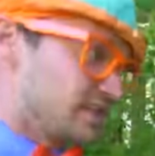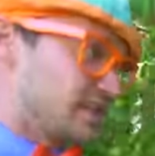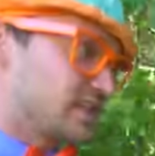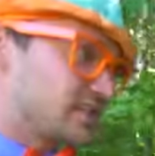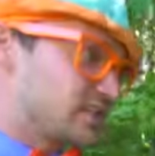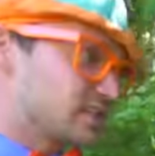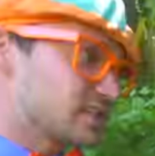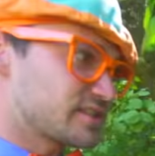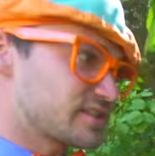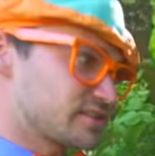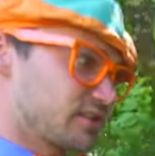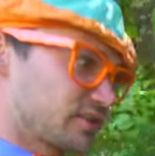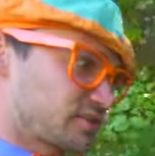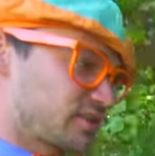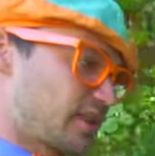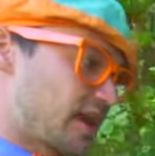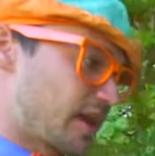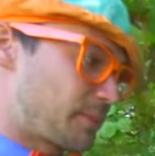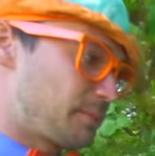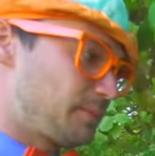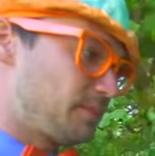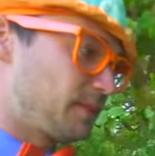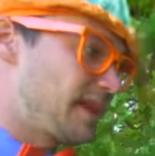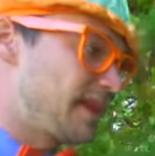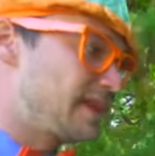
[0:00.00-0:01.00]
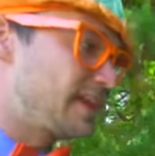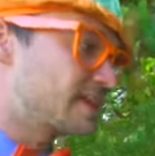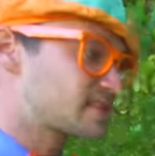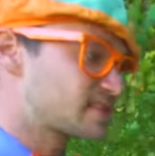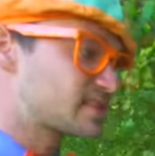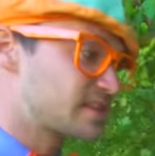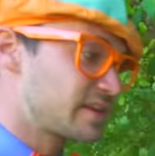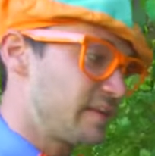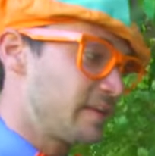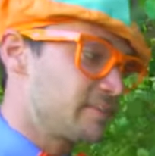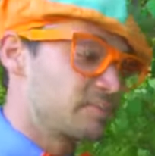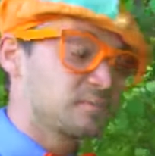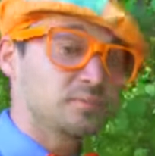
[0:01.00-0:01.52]
they just look like
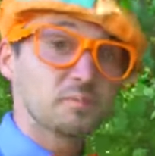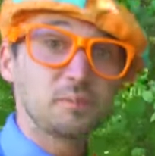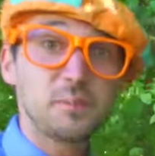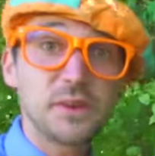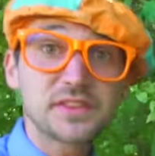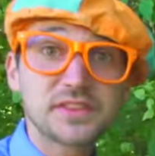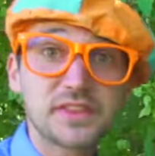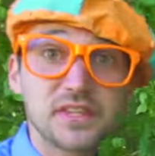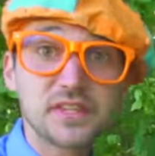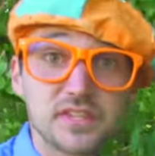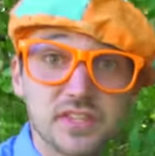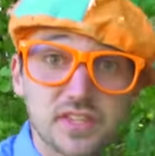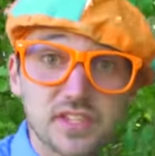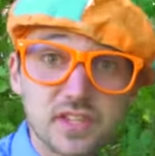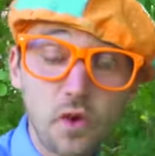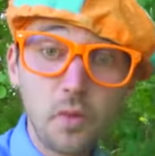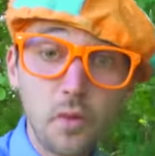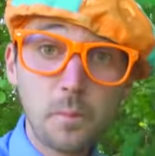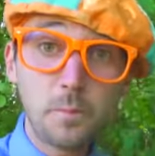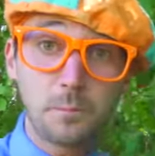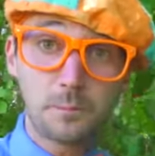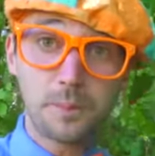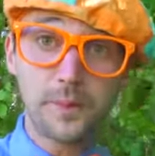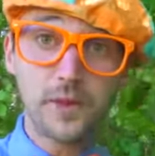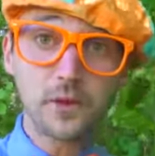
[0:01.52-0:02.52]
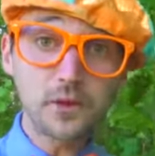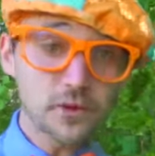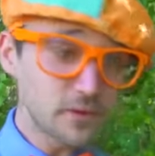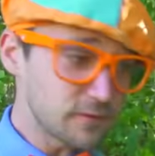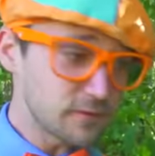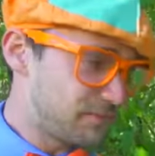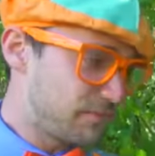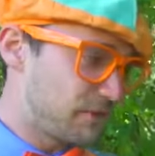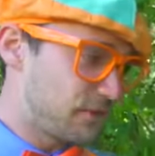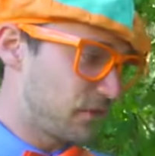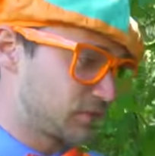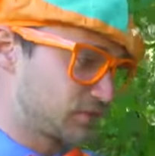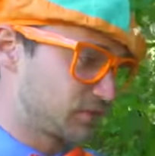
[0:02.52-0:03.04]
plants, but they're so
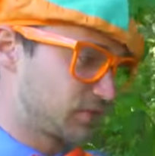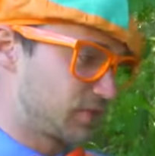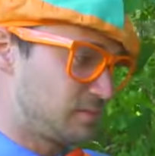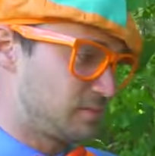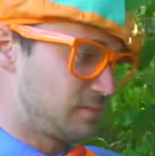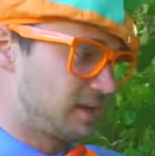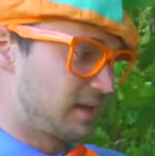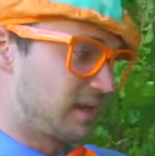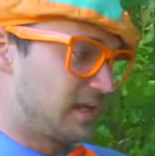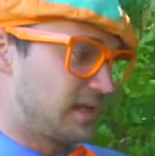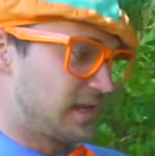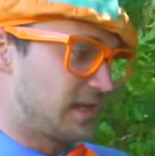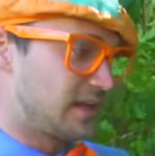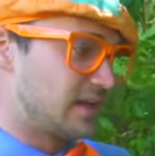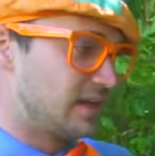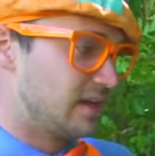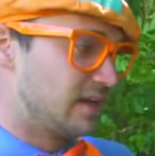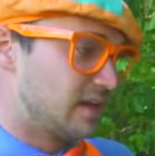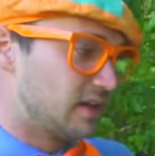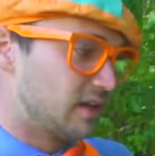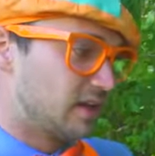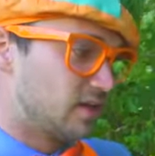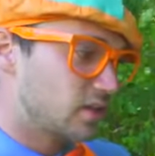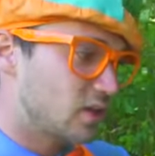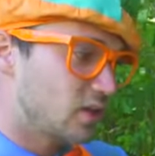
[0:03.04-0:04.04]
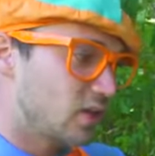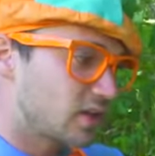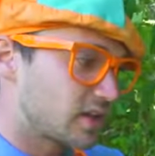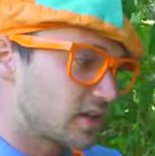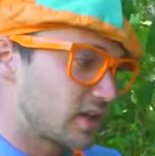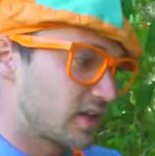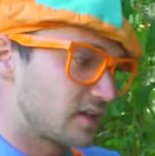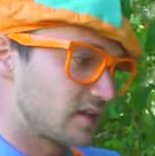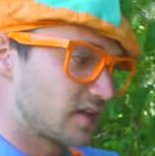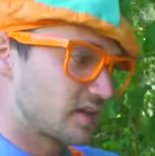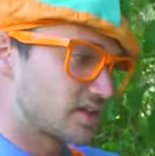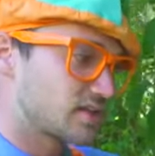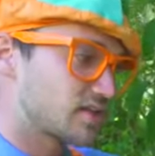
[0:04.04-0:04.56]
beautiful to me. Look,
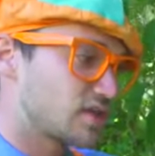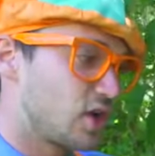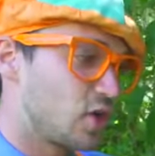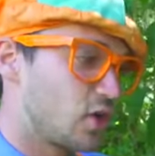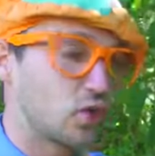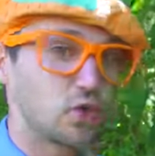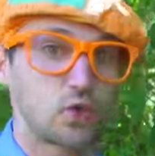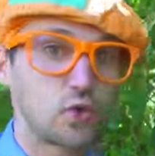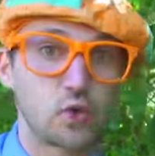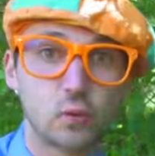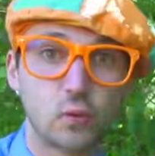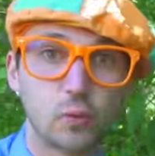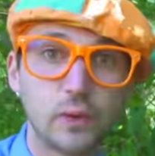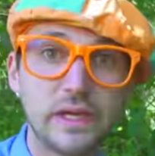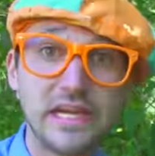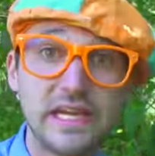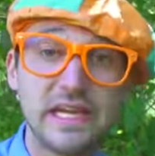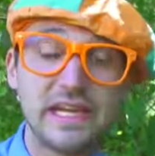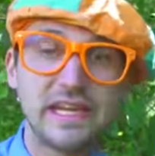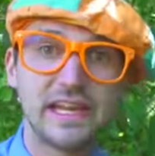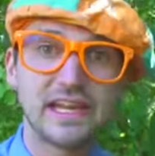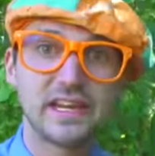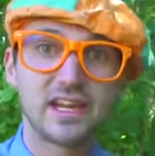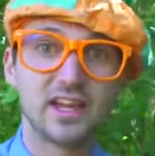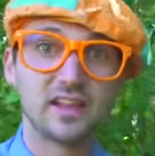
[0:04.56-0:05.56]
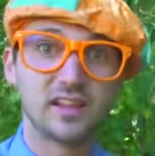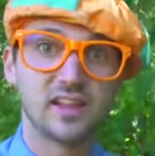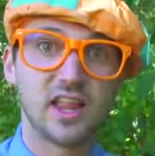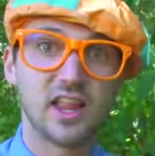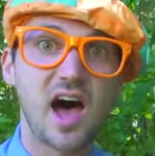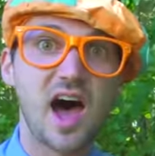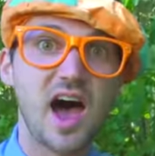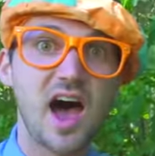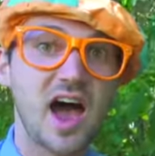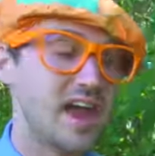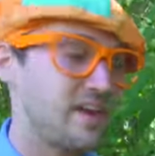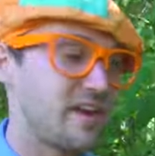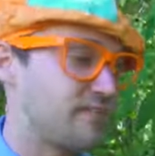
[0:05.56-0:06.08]
they're so green and
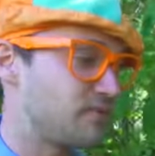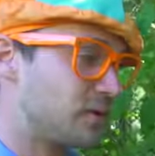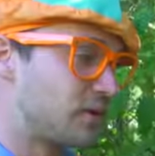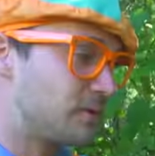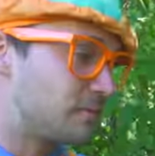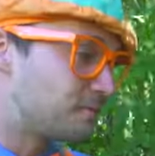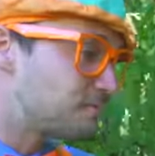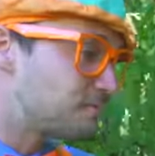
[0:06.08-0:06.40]
alive.